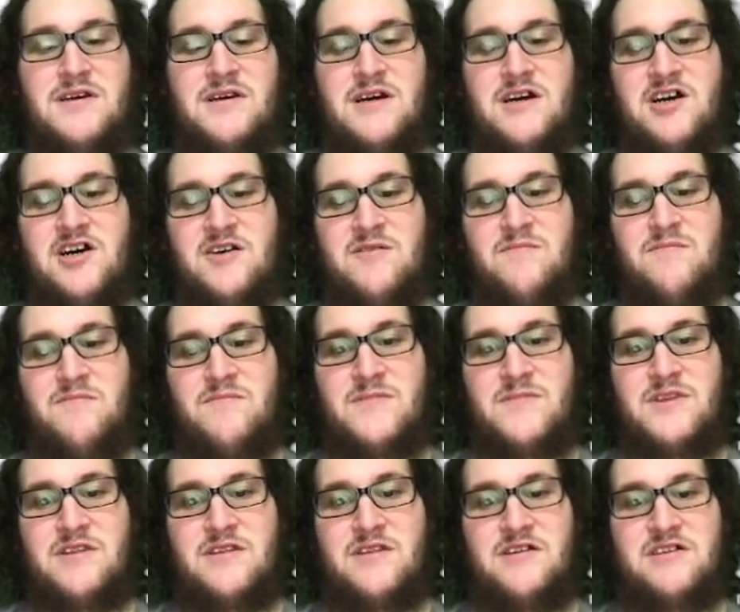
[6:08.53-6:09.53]

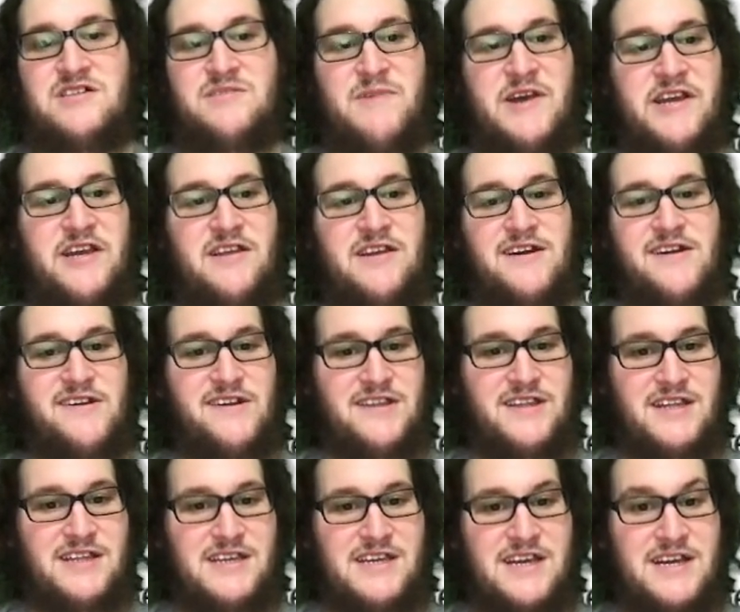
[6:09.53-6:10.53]
There's speculation
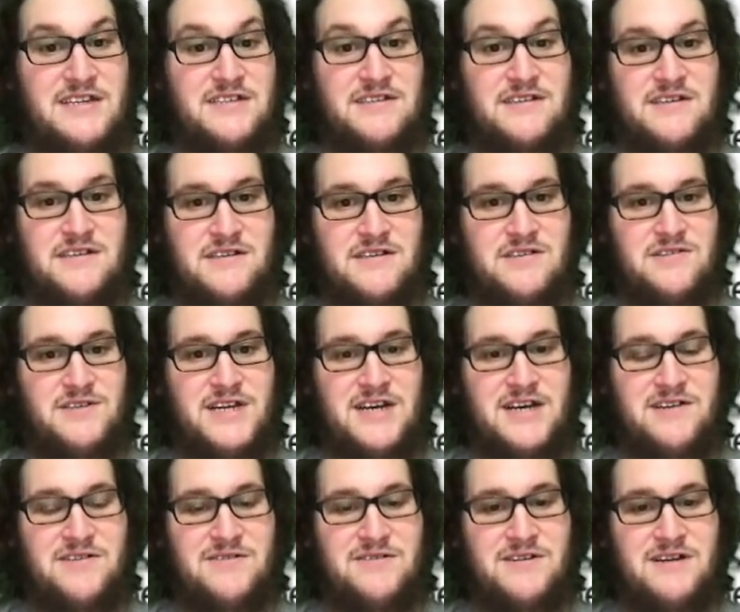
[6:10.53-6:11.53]
that the yen's going to go
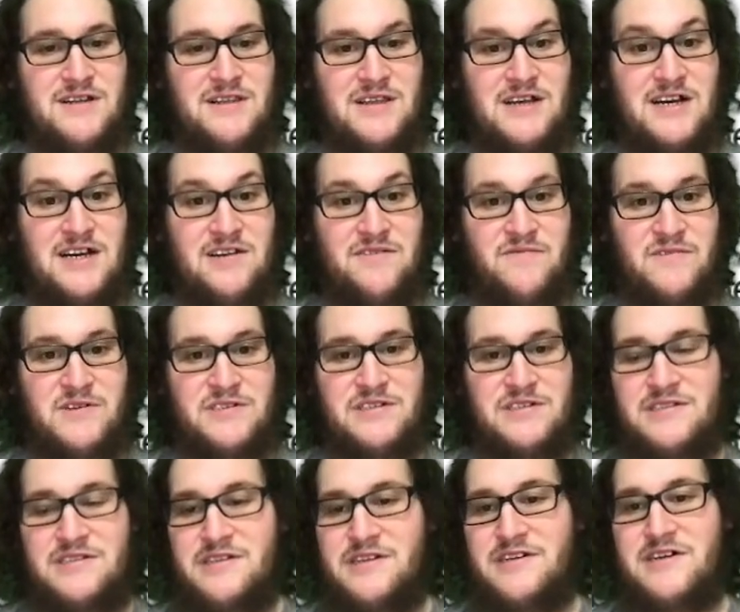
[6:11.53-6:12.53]
down a lot
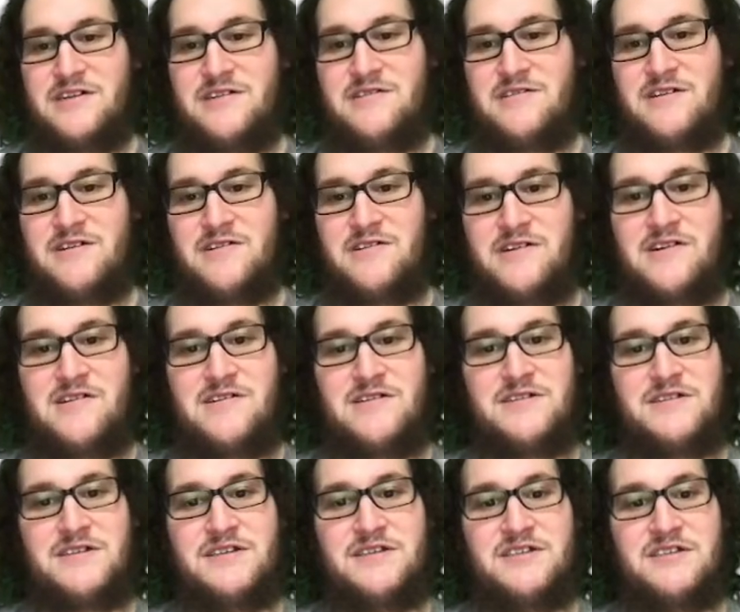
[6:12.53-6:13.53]
versus the dollar and other
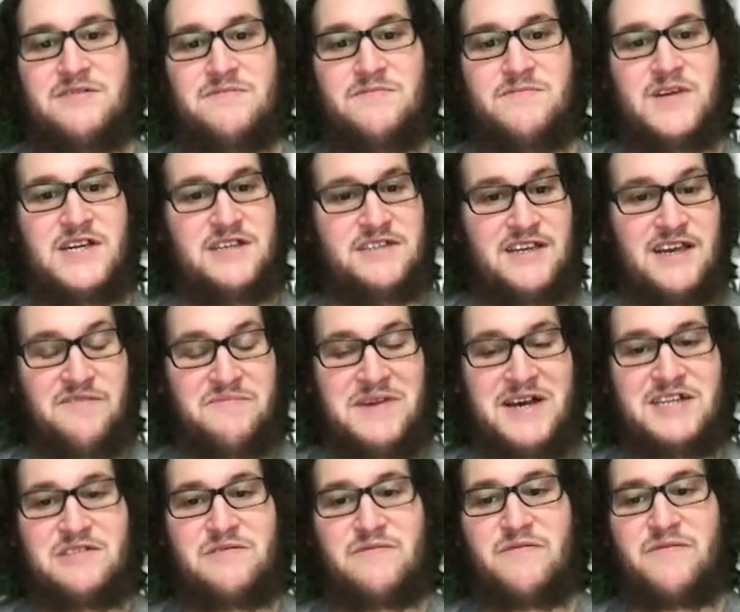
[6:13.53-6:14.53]
currencies, and basically have
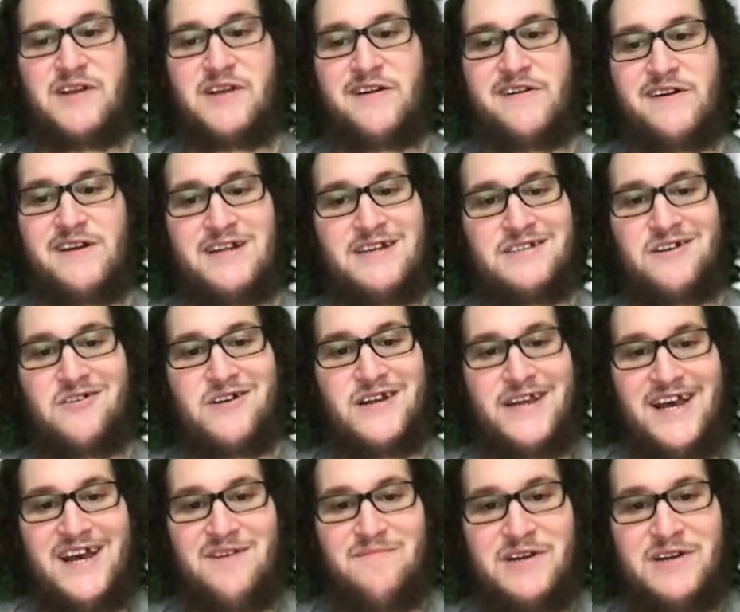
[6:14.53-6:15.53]
massive inflation. And it's already
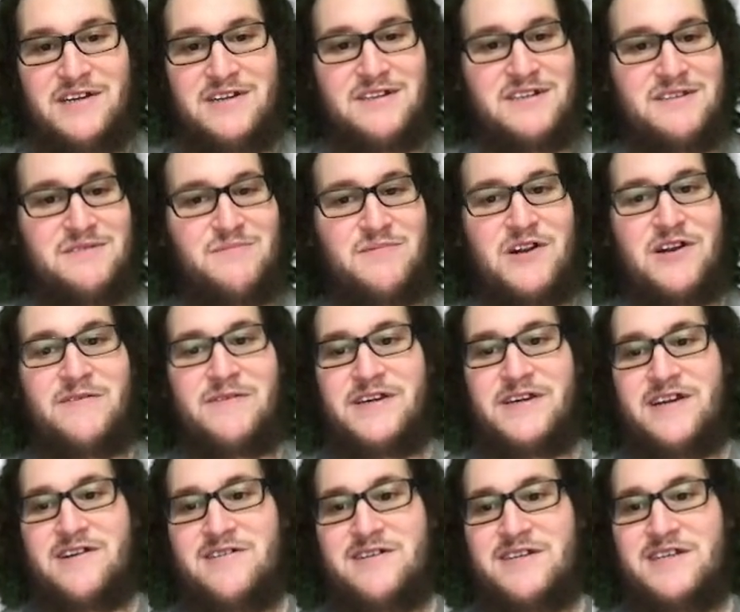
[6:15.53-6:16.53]
happening. It's probably
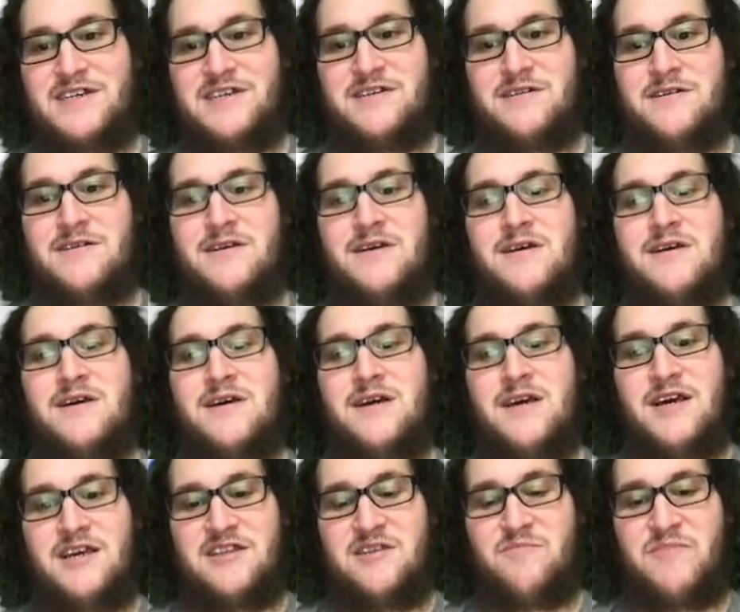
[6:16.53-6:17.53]
guaranteed.
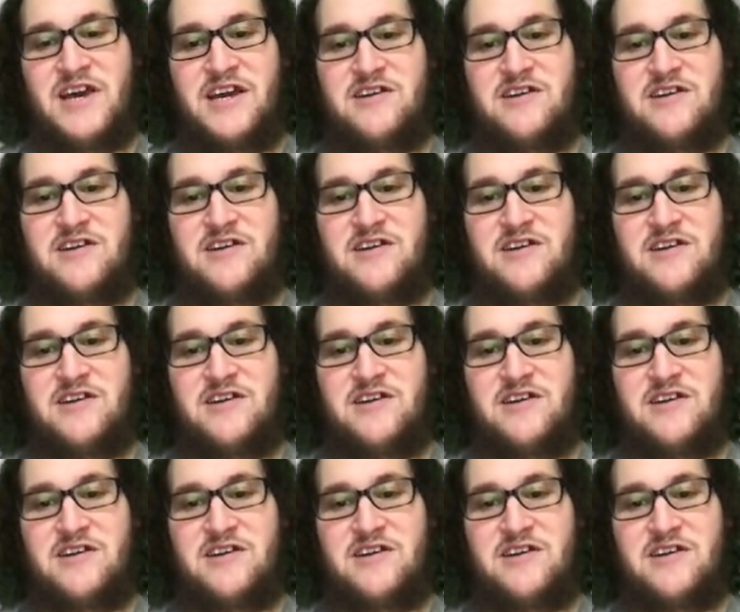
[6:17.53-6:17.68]
And the Bank of